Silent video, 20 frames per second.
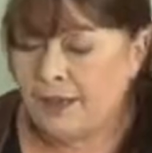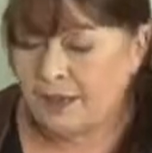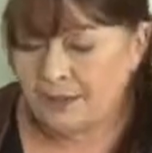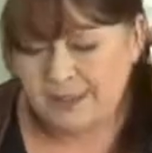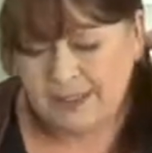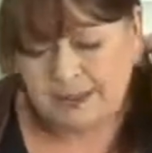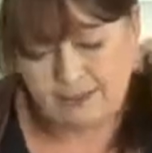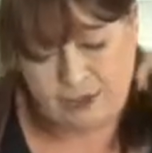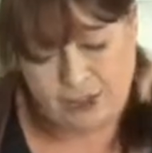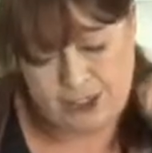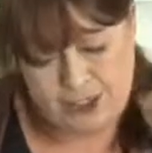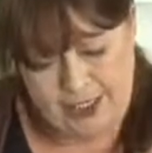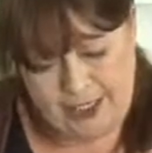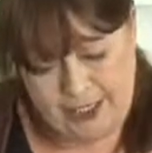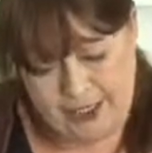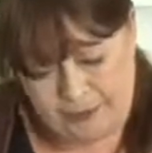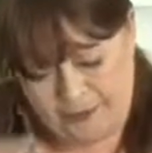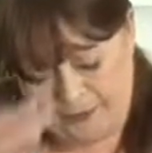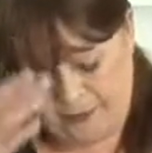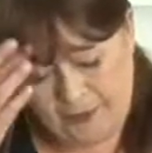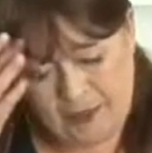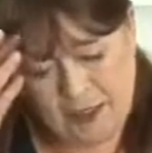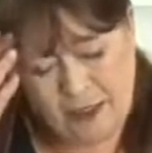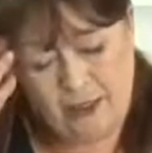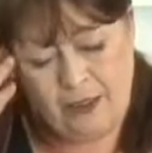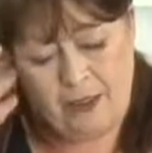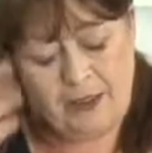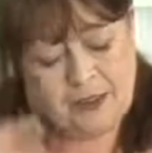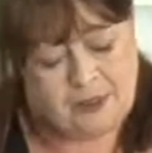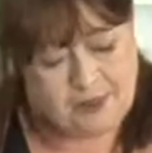cutting machine.
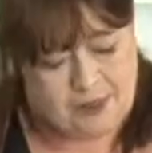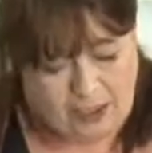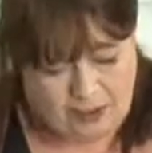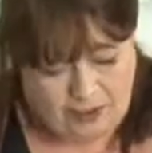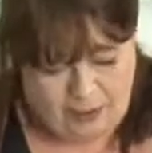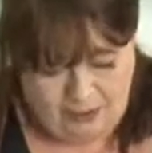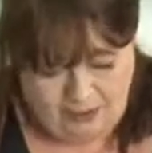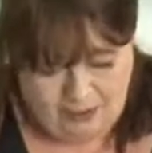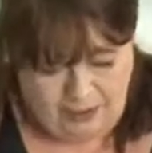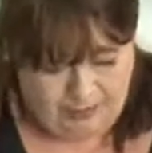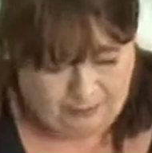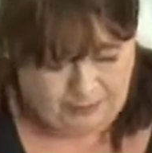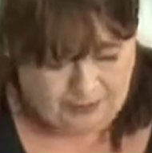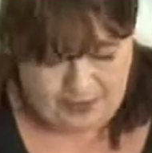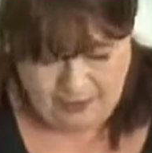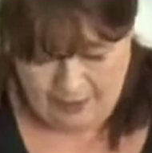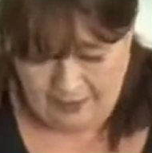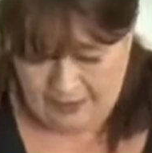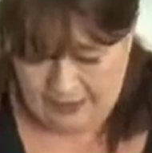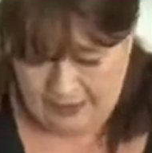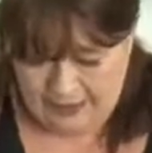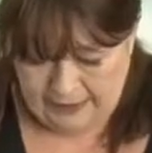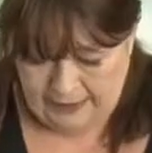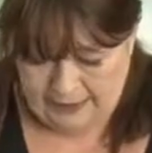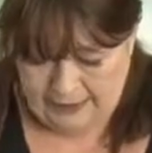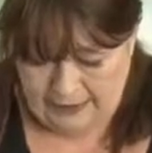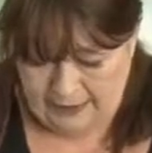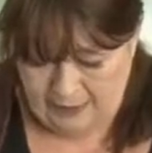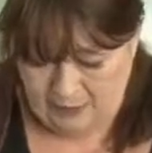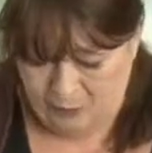So I've done
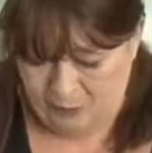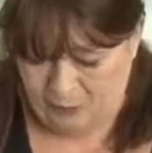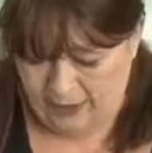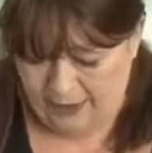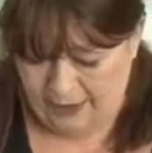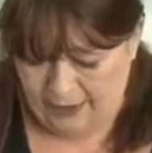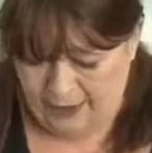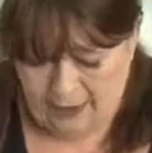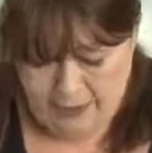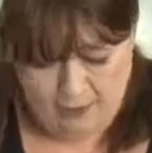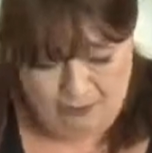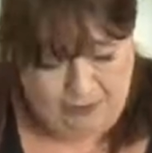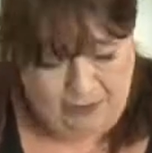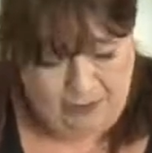that with